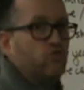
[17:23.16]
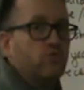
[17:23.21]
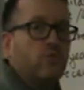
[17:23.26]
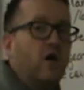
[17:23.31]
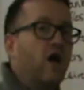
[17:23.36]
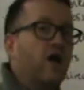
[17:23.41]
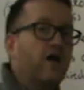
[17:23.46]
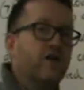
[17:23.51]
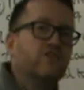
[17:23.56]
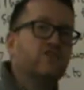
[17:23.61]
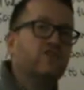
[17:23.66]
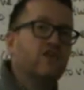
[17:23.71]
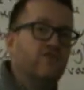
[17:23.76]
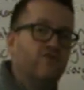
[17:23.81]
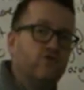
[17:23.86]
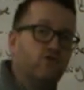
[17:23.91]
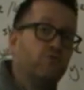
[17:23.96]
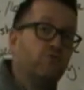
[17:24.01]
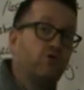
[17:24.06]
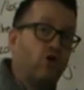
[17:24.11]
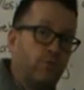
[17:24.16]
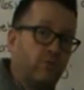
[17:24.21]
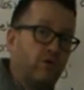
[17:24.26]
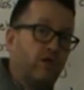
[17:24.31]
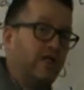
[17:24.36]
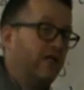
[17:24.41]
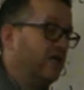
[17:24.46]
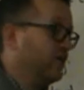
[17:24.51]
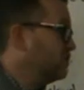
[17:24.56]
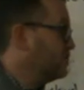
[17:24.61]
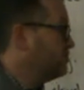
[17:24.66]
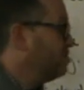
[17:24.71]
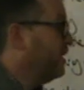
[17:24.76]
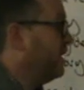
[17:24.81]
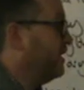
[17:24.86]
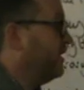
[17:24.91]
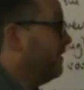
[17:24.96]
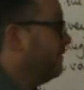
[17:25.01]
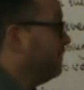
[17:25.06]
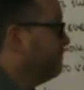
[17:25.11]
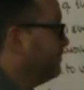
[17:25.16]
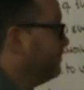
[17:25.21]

marks if you properly explain it.